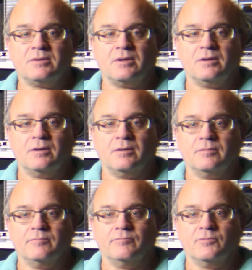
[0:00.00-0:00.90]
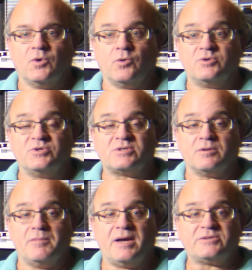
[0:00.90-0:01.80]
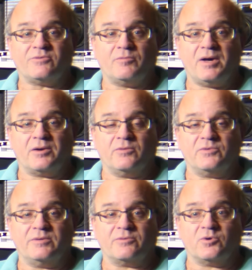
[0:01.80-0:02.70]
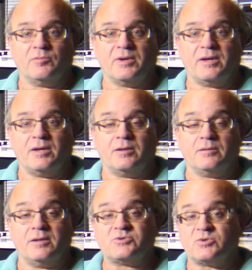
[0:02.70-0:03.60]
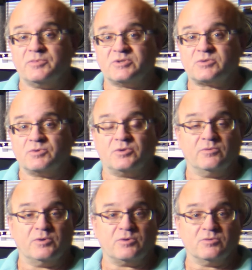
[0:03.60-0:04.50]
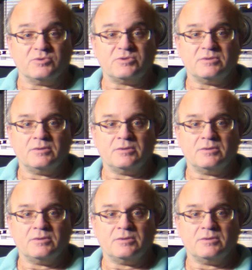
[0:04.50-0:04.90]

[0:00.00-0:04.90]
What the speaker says: or just a massive amount of reverb and instruments with no vocals.